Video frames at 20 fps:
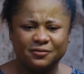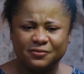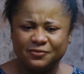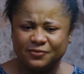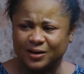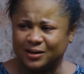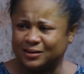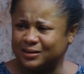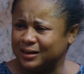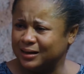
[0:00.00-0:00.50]

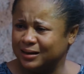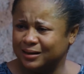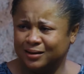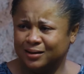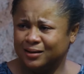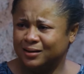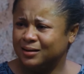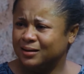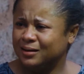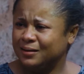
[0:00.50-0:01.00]
Father,
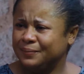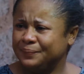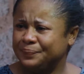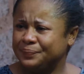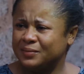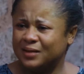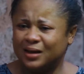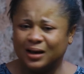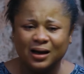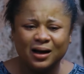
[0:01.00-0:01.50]

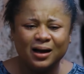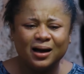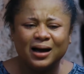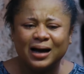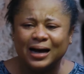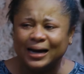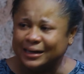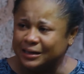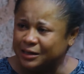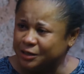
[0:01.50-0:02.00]

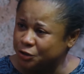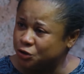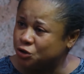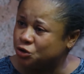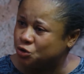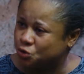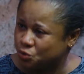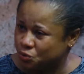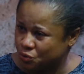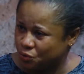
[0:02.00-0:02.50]
I need
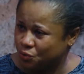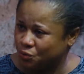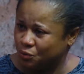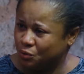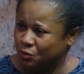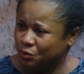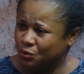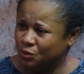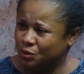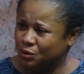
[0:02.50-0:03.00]
to
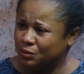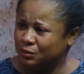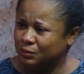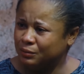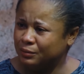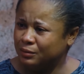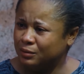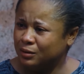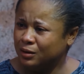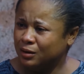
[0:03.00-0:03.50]
know.
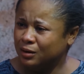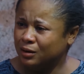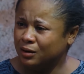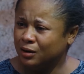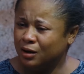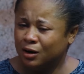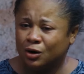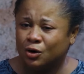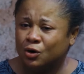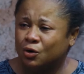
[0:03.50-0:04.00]

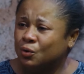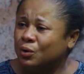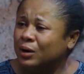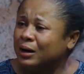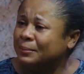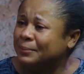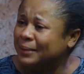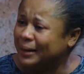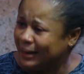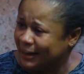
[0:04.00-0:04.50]
Who
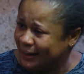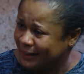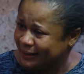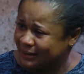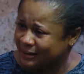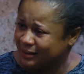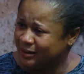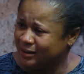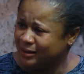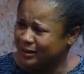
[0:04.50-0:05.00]
am
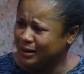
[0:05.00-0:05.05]
I?